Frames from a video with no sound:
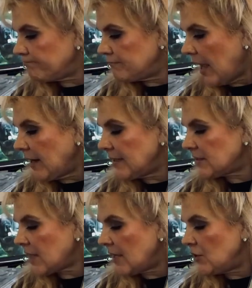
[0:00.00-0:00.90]

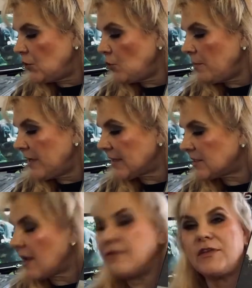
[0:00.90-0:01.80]
it's a new
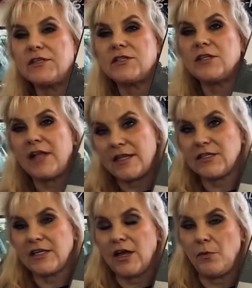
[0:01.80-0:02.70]
mix of this
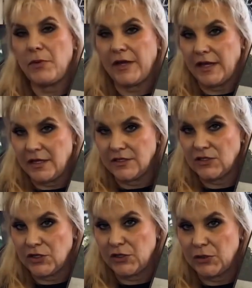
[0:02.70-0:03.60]
classic LP is
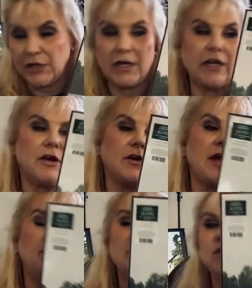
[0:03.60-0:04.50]
included in here.
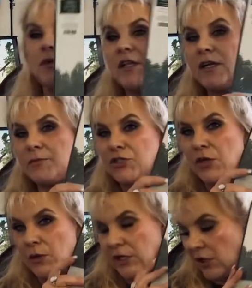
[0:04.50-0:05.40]
Now, this one that I'm
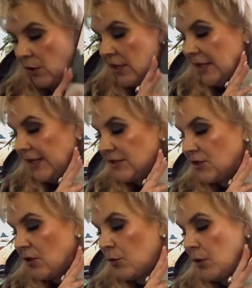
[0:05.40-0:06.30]
showing you is
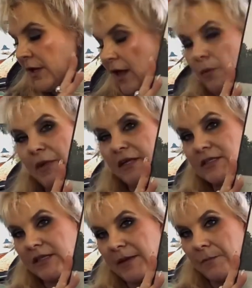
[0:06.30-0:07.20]
the 3 LP
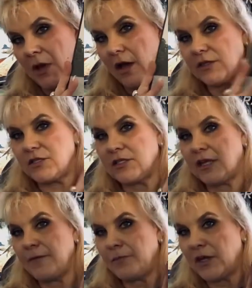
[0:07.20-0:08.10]
slim box.
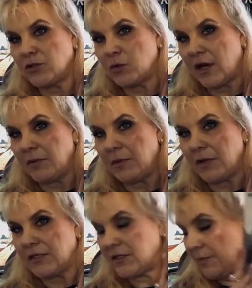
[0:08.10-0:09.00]
See, that's what I mean by slim